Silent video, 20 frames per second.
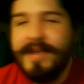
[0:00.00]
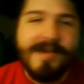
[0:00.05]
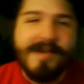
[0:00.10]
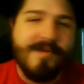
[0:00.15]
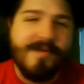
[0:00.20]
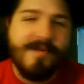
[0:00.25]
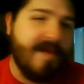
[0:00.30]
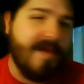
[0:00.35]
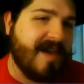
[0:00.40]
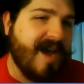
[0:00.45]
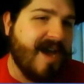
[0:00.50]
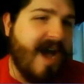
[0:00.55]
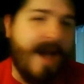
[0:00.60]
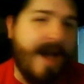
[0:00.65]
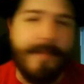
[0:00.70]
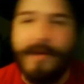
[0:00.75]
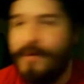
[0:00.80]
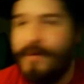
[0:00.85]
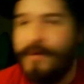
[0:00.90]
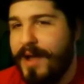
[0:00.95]
with
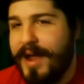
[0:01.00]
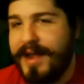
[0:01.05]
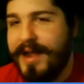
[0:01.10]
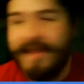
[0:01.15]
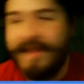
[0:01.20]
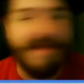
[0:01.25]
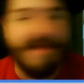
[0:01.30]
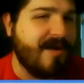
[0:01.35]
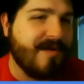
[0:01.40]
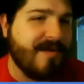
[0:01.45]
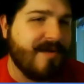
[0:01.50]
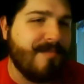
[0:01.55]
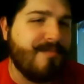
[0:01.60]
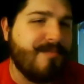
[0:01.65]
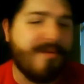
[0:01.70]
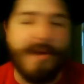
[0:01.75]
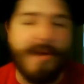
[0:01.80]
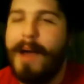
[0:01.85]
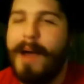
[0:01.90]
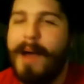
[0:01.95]
copyright that are a
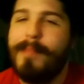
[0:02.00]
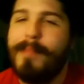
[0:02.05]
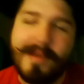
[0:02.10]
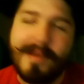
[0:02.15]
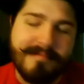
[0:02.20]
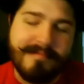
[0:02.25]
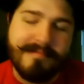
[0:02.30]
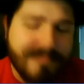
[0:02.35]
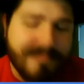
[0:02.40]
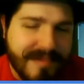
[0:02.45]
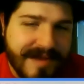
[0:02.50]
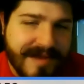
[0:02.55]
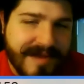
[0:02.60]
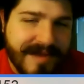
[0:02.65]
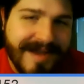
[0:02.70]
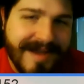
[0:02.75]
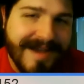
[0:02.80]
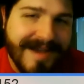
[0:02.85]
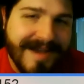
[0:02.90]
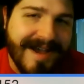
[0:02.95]
problem.
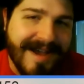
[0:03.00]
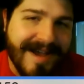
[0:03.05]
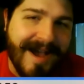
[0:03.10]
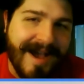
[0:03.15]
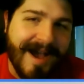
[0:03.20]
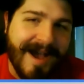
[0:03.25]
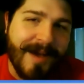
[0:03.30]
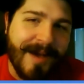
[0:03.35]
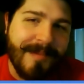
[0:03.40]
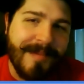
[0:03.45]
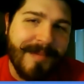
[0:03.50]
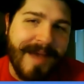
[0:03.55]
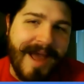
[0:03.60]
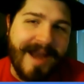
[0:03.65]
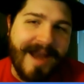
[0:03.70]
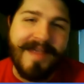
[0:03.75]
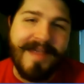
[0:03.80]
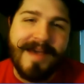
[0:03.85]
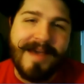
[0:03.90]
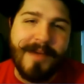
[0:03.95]

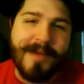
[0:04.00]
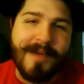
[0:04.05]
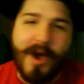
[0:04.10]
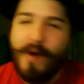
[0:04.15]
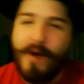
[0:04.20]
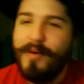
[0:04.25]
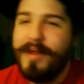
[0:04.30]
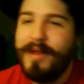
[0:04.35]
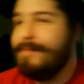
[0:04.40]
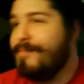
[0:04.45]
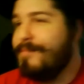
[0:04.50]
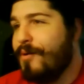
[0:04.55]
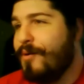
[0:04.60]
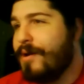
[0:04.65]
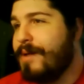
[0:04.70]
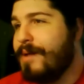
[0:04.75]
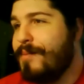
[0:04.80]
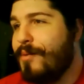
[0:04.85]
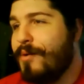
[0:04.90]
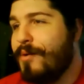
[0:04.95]
And them owning
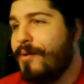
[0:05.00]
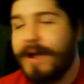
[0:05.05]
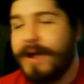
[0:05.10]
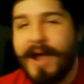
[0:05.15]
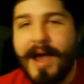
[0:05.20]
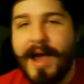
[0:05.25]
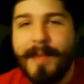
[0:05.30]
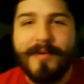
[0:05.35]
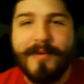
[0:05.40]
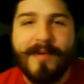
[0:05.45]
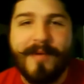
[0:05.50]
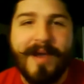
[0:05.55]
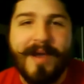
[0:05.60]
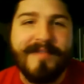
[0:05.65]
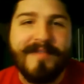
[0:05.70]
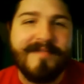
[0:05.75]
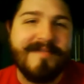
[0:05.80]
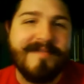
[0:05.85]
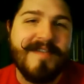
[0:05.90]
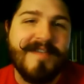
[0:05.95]
more and more
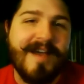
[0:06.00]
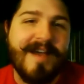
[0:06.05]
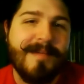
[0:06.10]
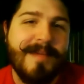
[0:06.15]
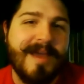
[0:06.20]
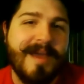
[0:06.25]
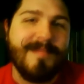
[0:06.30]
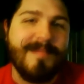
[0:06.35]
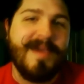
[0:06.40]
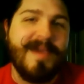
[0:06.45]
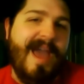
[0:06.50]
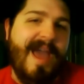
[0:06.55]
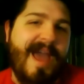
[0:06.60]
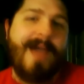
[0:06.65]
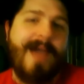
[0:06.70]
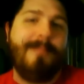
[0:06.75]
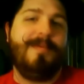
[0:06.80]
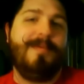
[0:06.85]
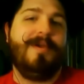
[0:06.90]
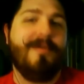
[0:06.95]
copyrights does not make me
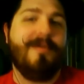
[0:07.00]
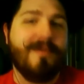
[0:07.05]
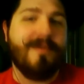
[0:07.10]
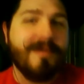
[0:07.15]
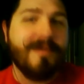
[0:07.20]
happier.